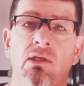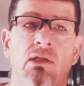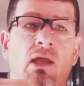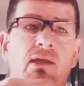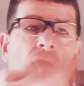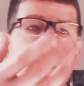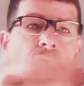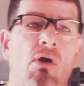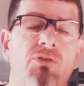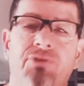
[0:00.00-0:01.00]
Like, I would
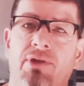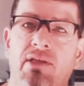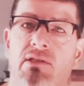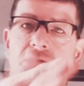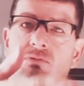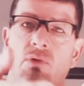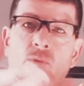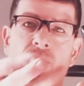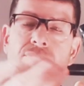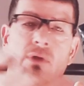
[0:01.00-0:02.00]
alternate this one
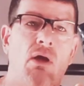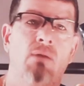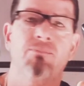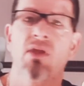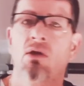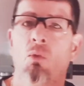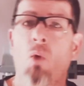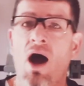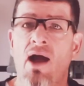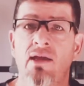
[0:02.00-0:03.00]
with uh,
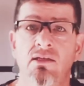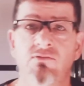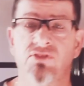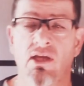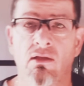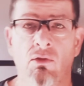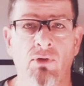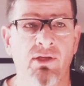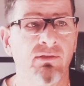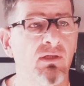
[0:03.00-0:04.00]
Y, Yves Saint
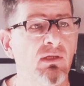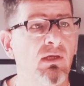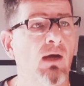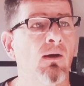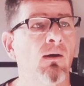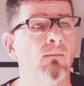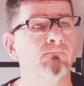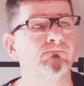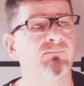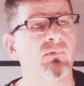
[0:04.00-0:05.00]
Laurent,
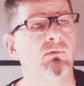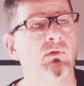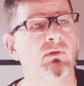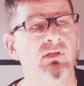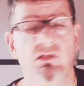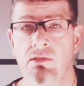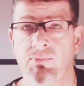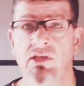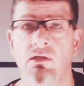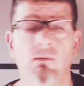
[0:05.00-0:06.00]
um,
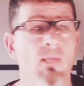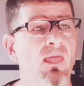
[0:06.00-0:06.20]
EDP.